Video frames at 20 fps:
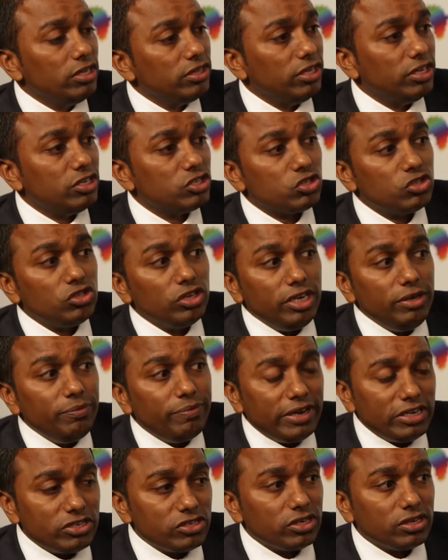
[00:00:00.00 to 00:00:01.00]
there's three
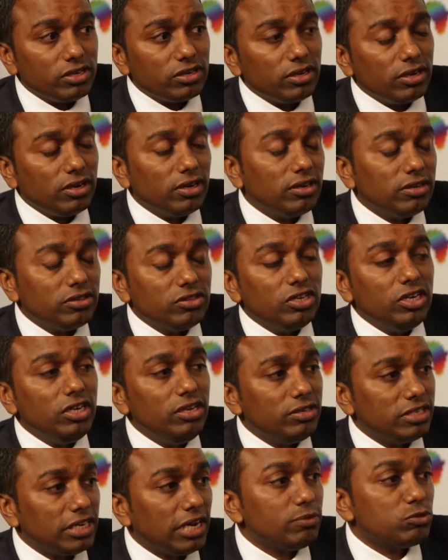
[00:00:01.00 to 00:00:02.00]

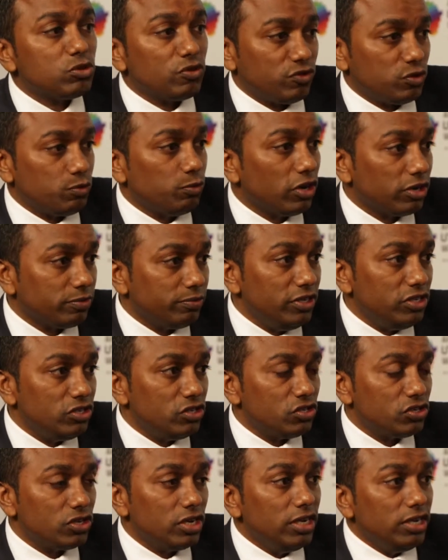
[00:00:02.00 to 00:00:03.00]
types of smart
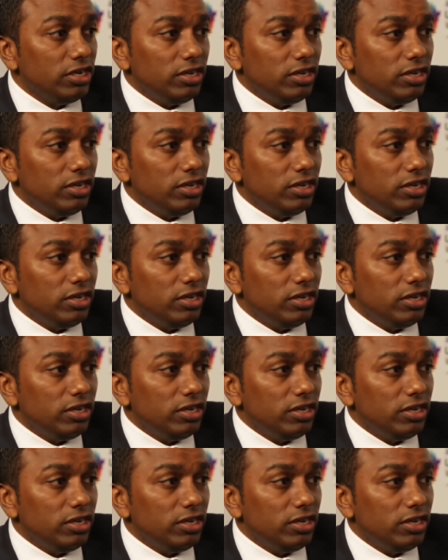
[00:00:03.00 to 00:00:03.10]
meters.